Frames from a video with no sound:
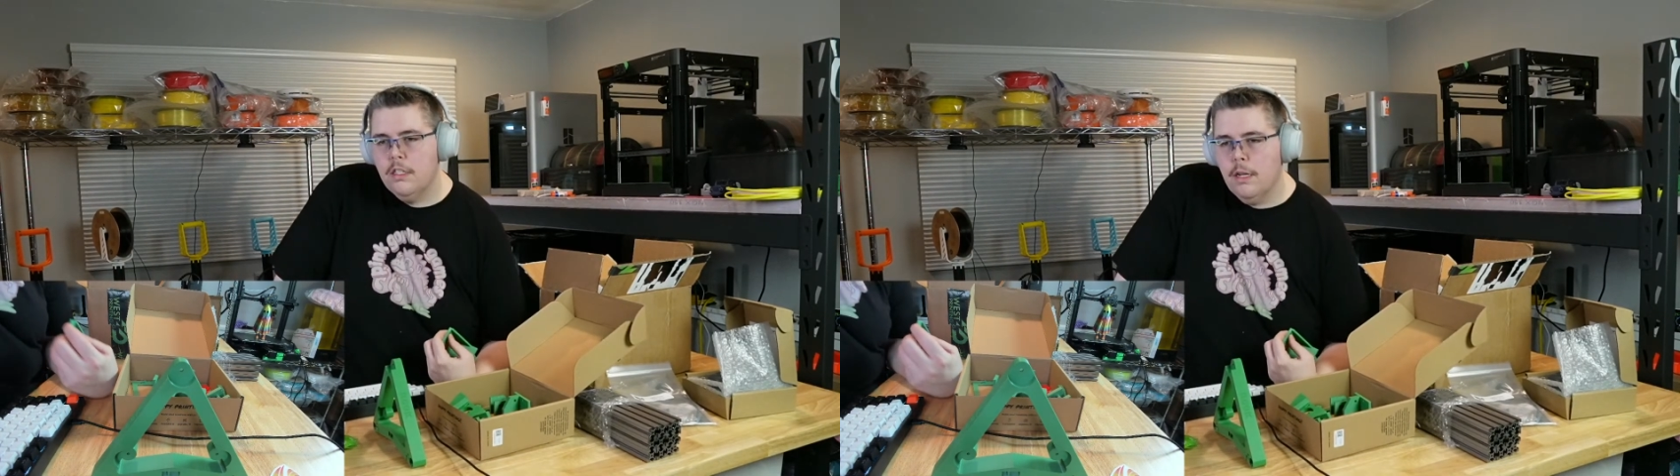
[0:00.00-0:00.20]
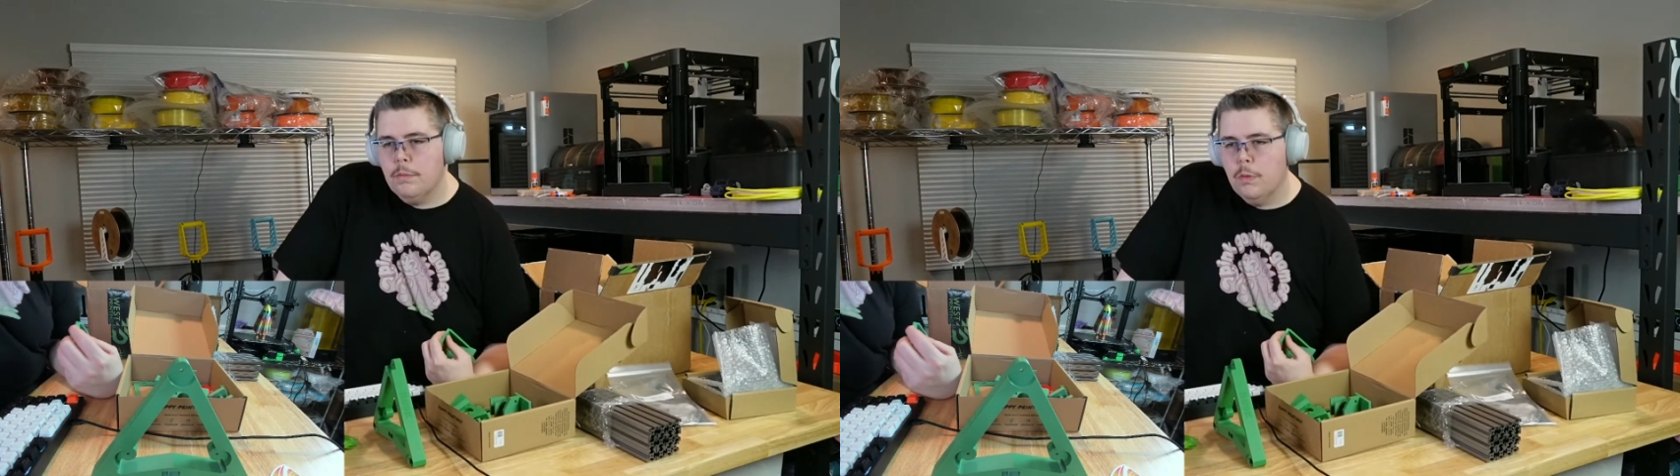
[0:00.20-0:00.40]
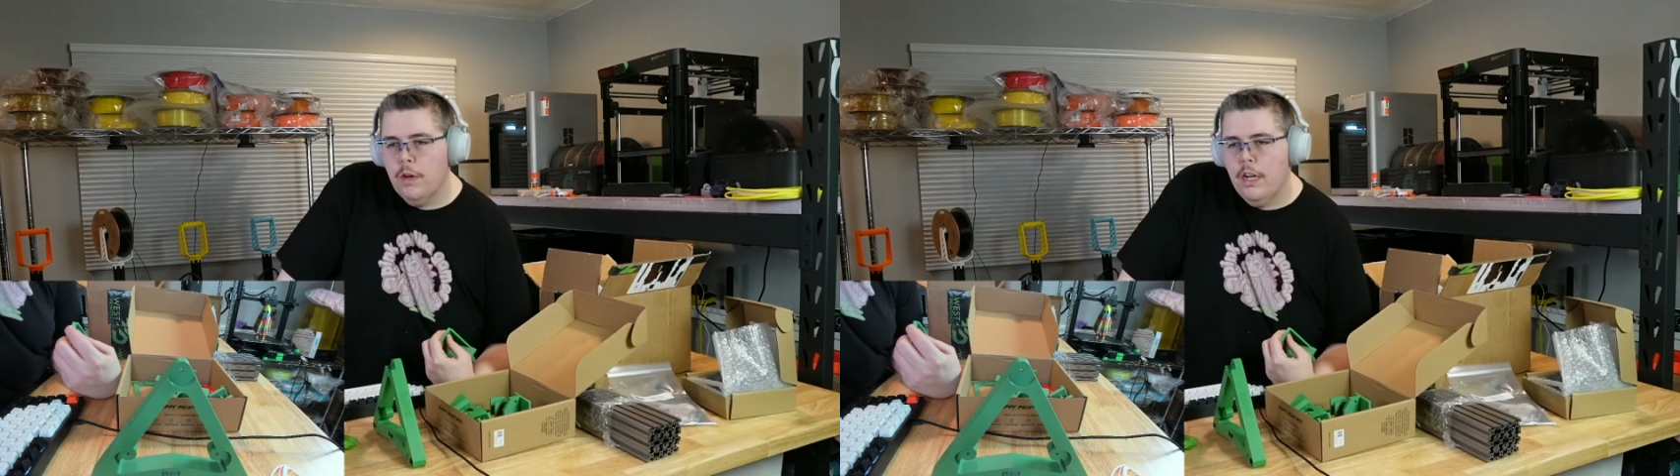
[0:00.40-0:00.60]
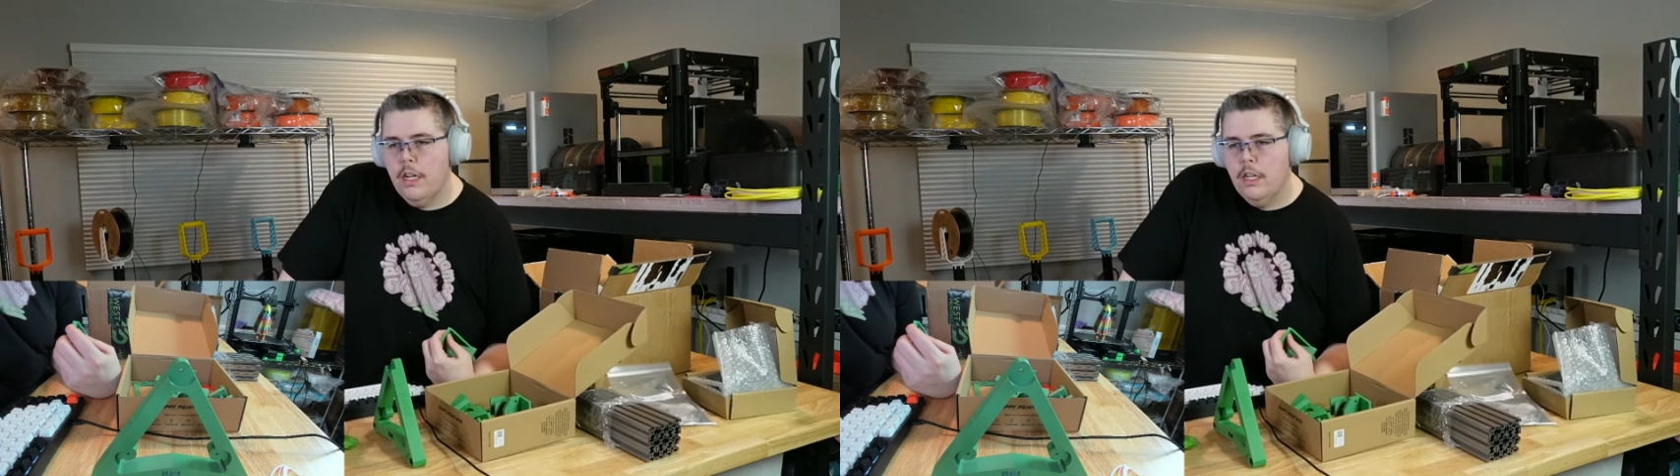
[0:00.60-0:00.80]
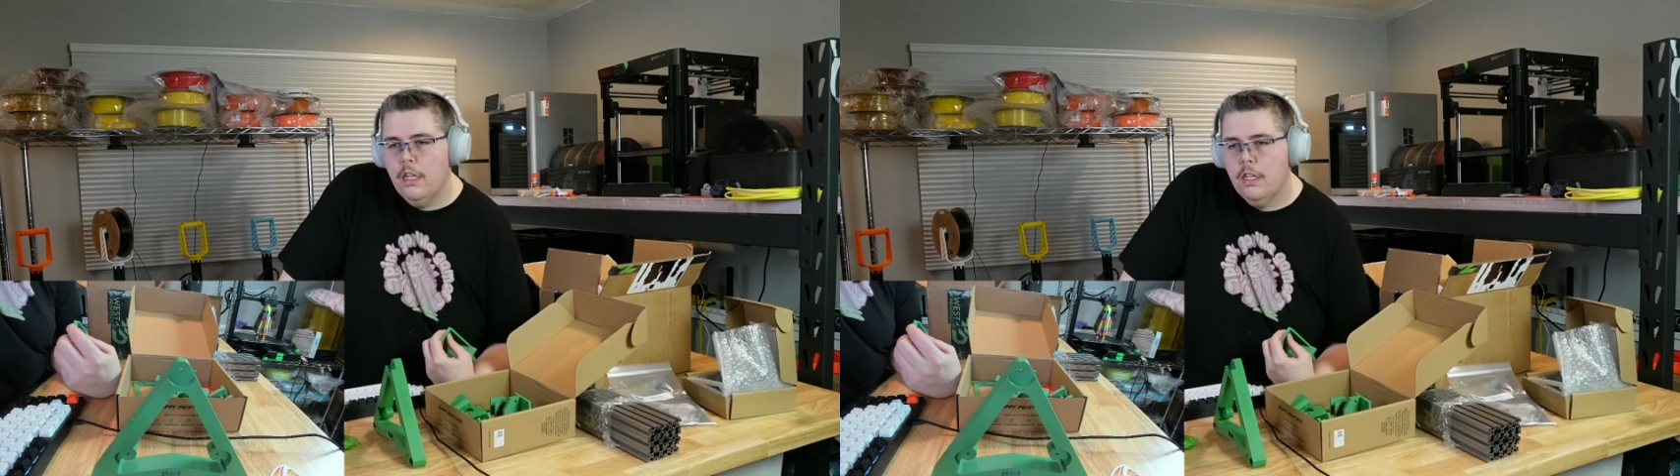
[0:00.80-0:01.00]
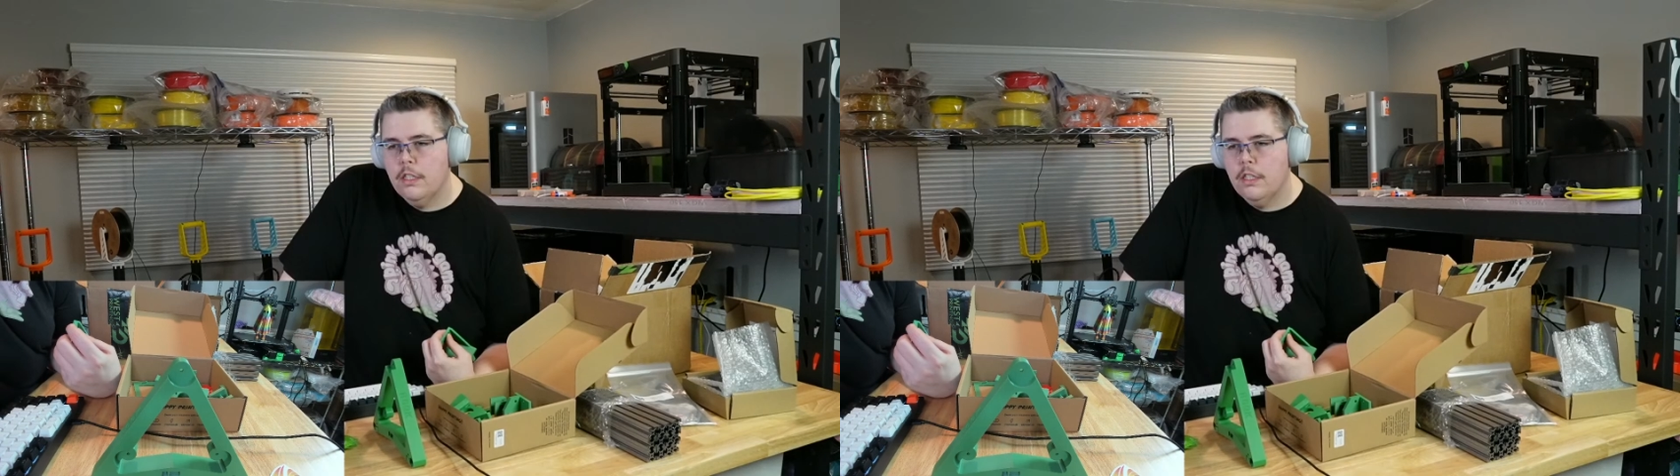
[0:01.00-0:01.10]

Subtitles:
Stepped away.